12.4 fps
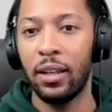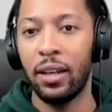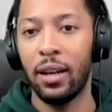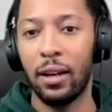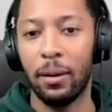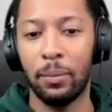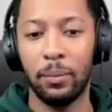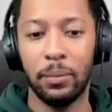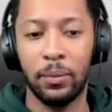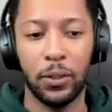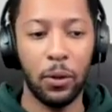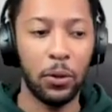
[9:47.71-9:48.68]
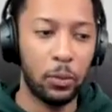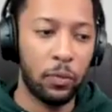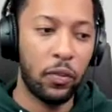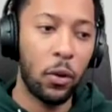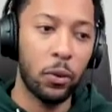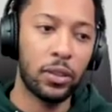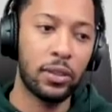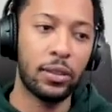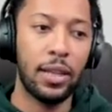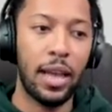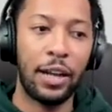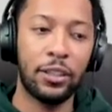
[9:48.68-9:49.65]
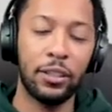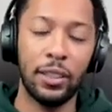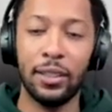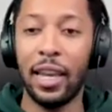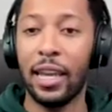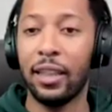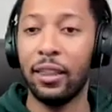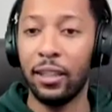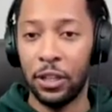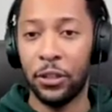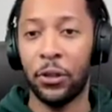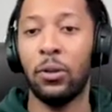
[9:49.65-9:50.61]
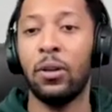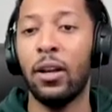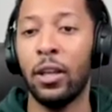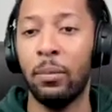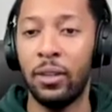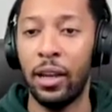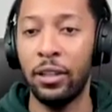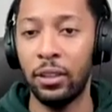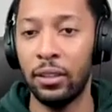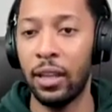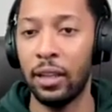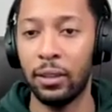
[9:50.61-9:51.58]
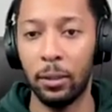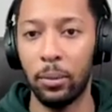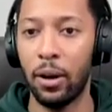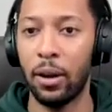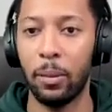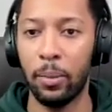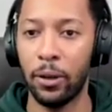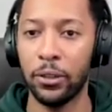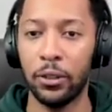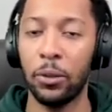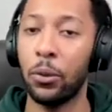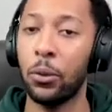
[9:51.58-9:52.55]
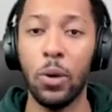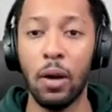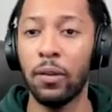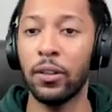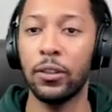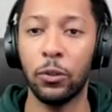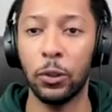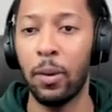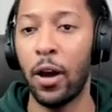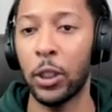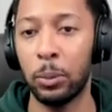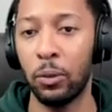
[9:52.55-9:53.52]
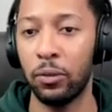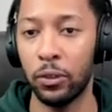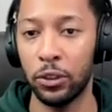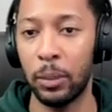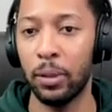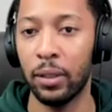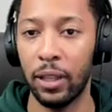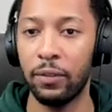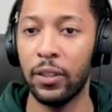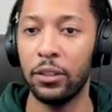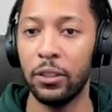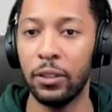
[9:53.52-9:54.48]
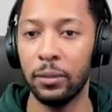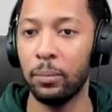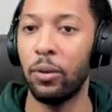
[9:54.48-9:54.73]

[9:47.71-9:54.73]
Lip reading: the those folks actually take the internal documentation that the product person or whoever is responsible for shipping that feature,